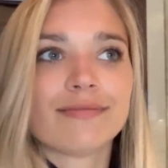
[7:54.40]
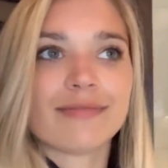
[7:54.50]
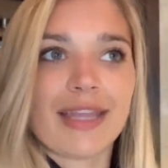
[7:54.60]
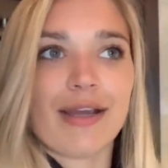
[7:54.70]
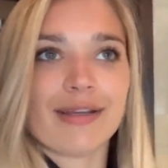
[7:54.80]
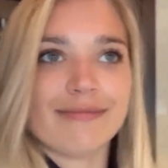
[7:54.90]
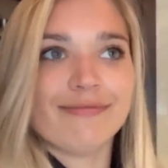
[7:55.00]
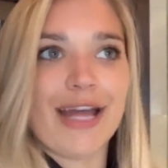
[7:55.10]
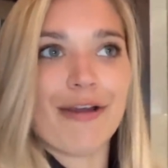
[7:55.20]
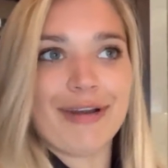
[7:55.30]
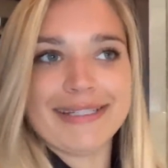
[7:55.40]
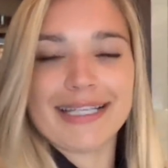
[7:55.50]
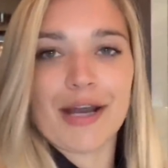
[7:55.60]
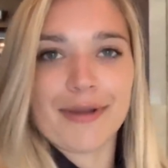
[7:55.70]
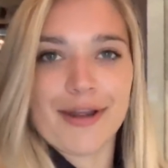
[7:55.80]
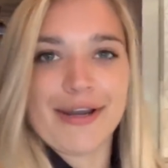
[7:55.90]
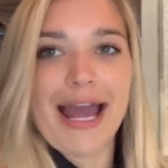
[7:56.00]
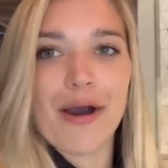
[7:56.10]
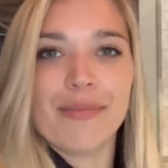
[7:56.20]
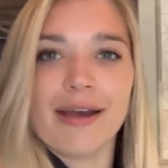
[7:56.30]
like not racing how we are
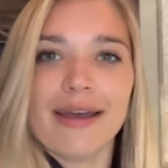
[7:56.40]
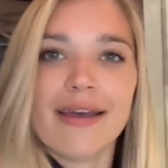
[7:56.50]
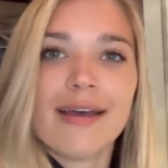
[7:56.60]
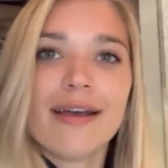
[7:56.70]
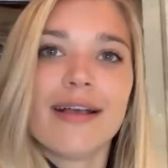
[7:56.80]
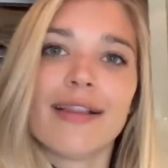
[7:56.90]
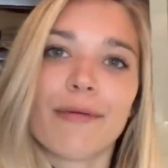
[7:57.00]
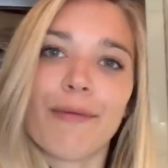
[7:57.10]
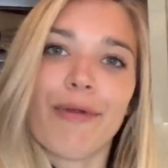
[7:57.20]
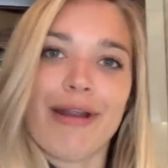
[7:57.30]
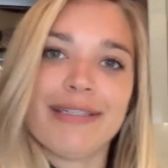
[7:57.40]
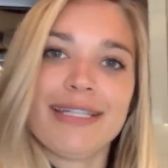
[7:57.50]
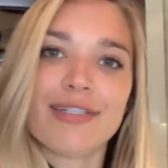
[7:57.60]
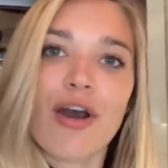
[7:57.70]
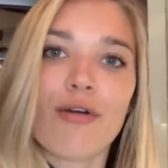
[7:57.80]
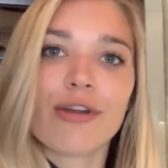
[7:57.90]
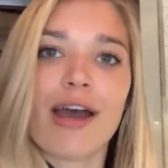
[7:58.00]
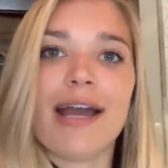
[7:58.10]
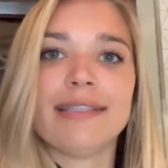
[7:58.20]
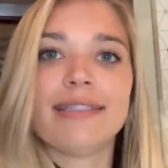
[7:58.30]
now, but like when we were at Daytona,
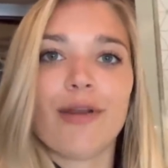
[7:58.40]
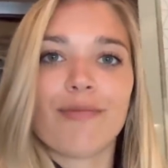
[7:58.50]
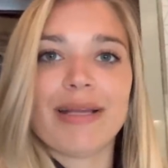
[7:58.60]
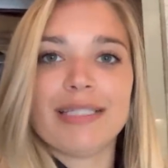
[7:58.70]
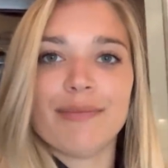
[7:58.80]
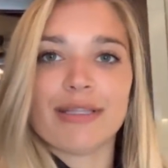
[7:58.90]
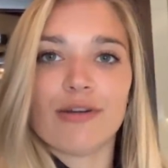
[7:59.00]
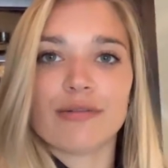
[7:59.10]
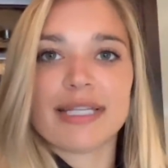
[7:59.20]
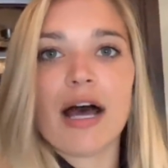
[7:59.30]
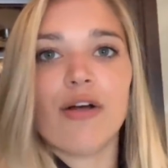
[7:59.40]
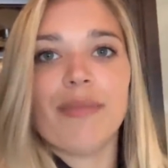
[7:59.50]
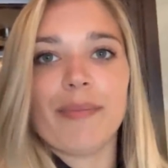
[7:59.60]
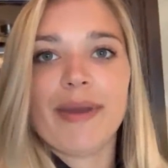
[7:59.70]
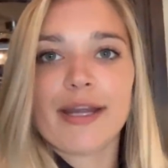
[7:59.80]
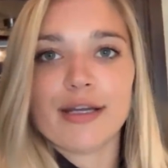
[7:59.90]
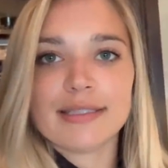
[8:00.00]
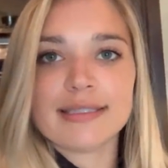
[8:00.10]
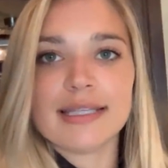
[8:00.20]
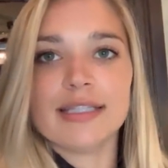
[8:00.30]
I stayed with my team at the hotel, and my
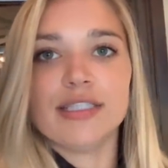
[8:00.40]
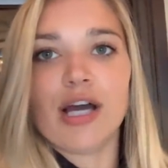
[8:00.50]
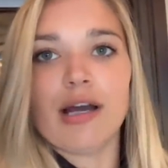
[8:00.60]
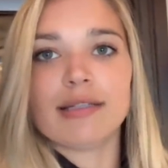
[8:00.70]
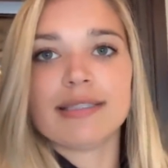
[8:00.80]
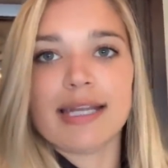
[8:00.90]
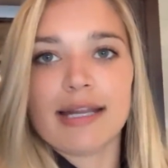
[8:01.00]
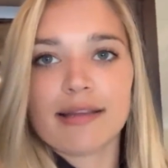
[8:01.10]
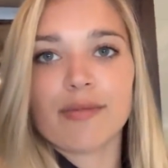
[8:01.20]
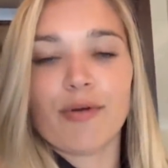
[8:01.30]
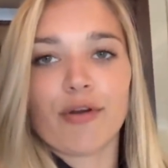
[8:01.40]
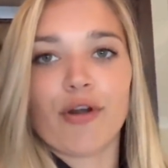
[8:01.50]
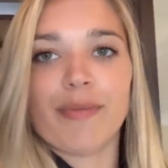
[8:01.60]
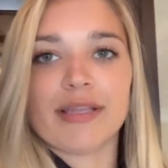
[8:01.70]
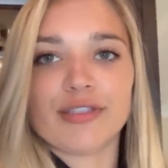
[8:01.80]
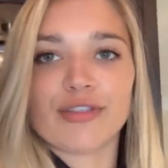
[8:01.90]
parents and the dogs stayed at the motorhome at the